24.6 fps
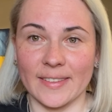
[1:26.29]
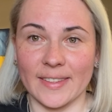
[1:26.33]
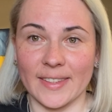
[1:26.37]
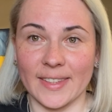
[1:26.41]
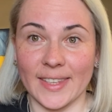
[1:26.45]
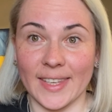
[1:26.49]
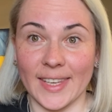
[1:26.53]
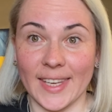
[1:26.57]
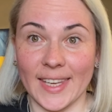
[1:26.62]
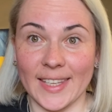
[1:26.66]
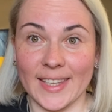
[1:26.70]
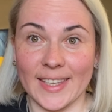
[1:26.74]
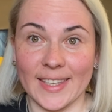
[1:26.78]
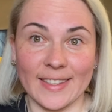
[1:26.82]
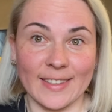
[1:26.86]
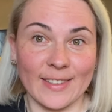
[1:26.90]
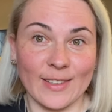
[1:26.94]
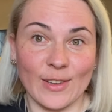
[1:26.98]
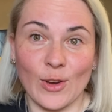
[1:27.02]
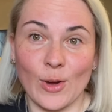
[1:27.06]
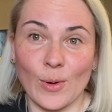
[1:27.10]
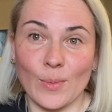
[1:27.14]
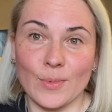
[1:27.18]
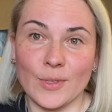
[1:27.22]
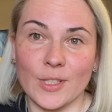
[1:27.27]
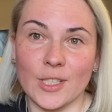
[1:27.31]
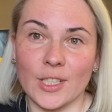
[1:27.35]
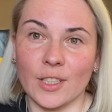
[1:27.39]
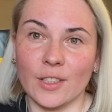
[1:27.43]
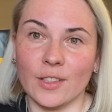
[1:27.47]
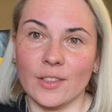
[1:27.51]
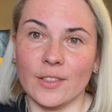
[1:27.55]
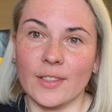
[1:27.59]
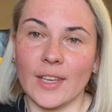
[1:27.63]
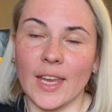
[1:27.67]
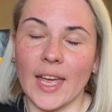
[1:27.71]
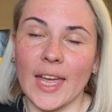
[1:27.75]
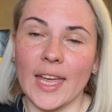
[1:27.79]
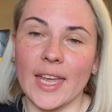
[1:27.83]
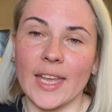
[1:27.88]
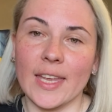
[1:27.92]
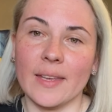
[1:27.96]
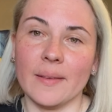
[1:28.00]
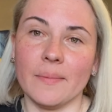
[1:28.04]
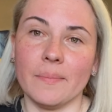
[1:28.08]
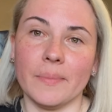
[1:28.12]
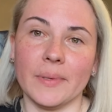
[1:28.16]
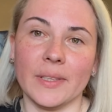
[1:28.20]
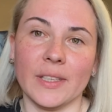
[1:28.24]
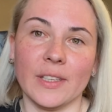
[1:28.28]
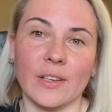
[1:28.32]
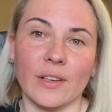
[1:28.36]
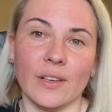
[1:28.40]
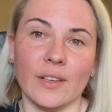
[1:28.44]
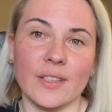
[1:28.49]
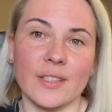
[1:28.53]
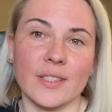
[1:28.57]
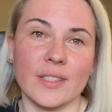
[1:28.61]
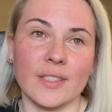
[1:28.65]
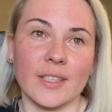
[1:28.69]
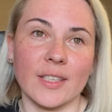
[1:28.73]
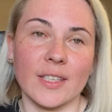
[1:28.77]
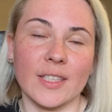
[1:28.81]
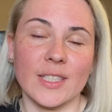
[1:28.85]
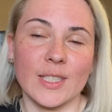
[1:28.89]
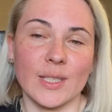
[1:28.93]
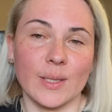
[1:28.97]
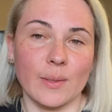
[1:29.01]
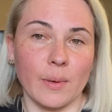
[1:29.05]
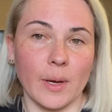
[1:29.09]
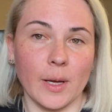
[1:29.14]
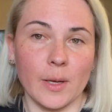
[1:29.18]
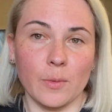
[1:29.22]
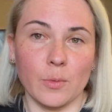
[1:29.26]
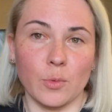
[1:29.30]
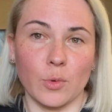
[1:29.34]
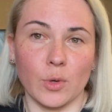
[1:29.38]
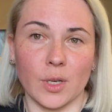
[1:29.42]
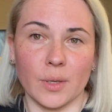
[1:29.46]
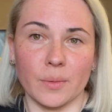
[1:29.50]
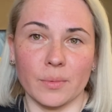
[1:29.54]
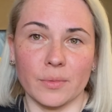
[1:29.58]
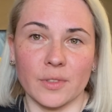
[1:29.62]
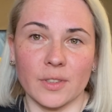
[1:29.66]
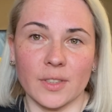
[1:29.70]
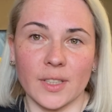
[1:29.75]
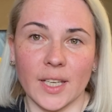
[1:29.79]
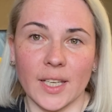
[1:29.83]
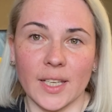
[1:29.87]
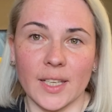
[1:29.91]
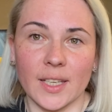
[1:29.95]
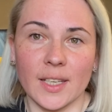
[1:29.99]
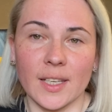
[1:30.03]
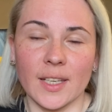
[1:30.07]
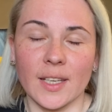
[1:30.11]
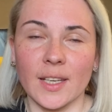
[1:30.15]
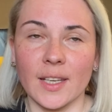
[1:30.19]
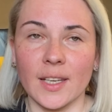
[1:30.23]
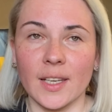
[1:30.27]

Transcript: knitting object today because it's quite warm today.